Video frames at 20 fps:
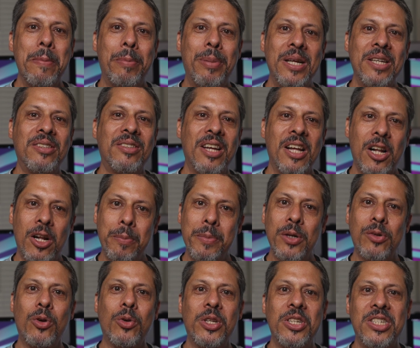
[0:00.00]
Please help
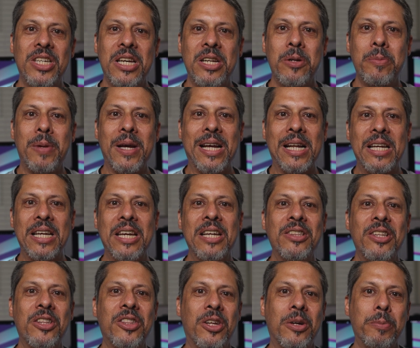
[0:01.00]
me grow the channel by
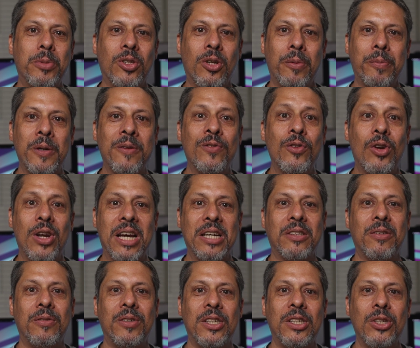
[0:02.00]
clicking the thumbs up if you
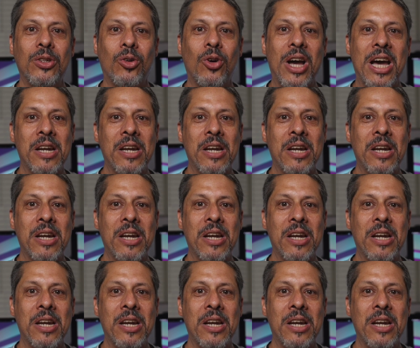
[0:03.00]
like the video.